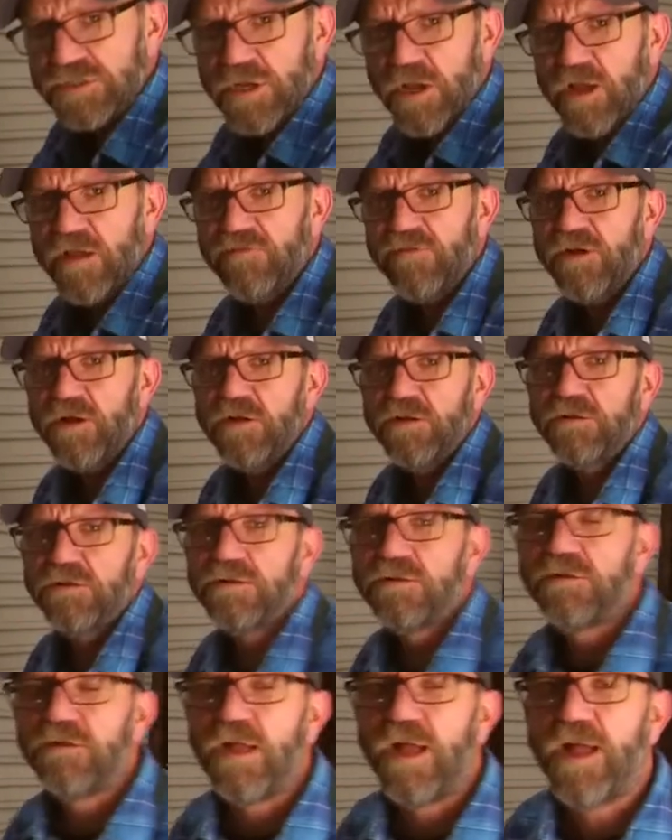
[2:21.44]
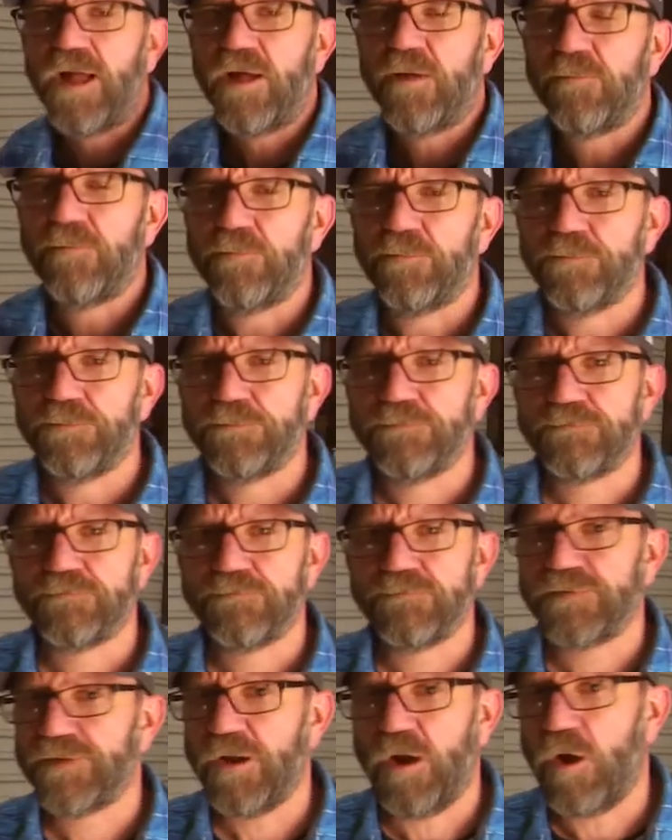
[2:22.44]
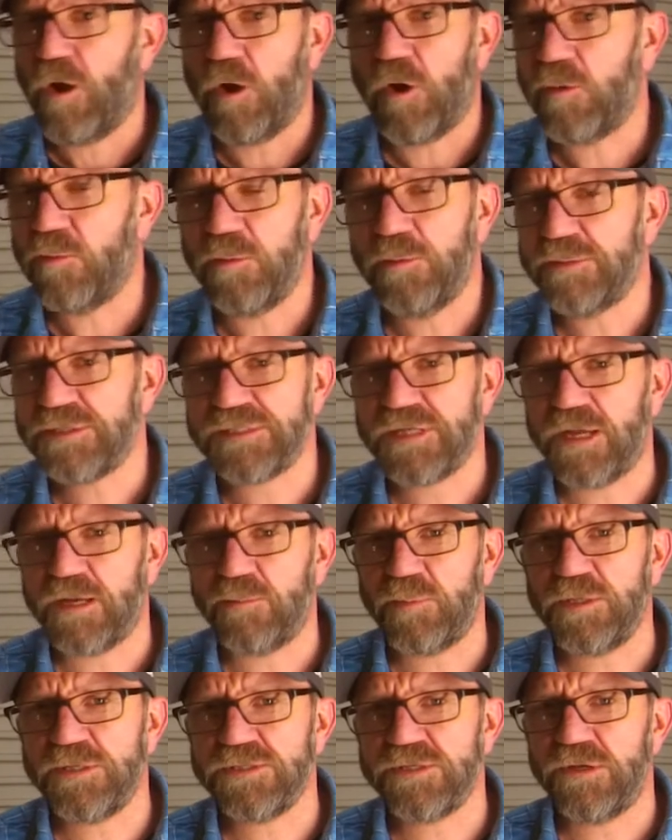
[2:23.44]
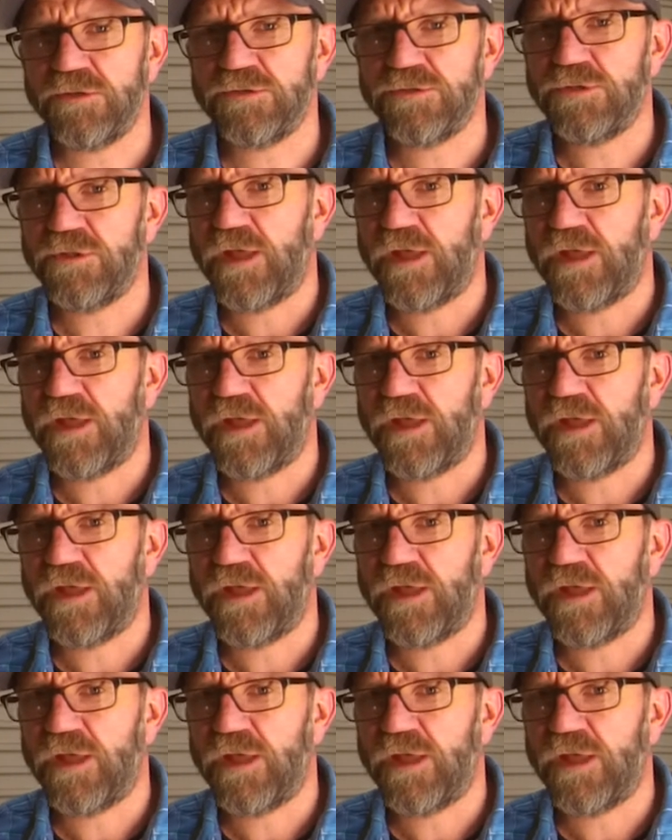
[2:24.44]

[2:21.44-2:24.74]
over, horrible mistake, please don't do